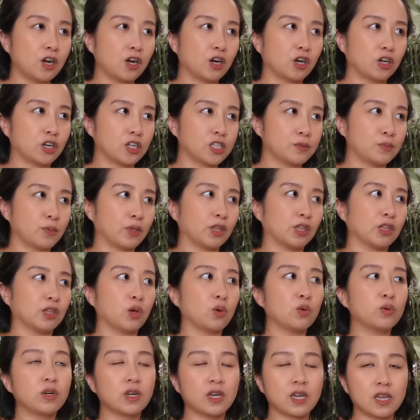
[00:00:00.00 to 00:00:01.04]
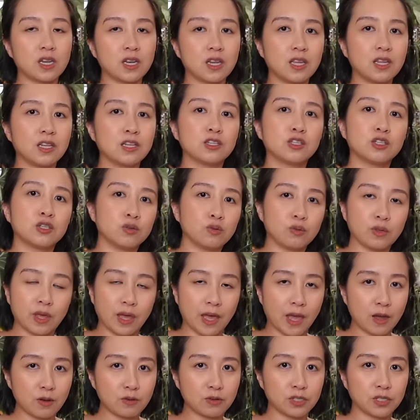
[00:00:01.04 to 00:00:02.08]
Her husband loaded it into the
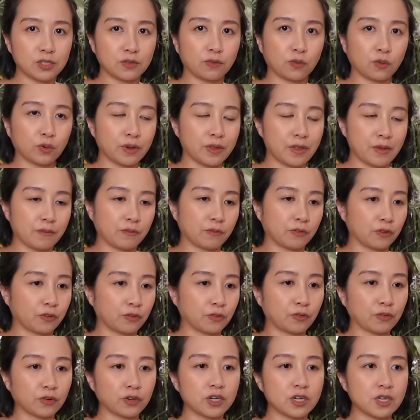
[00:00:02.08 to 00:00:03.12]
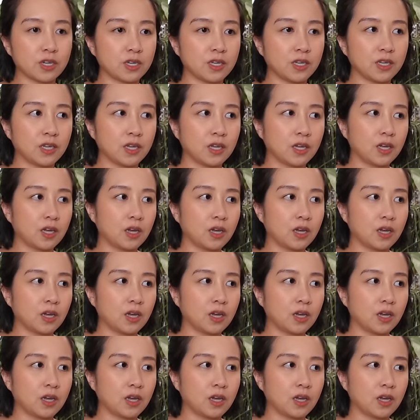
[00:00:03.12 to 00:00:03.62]
house for them for free.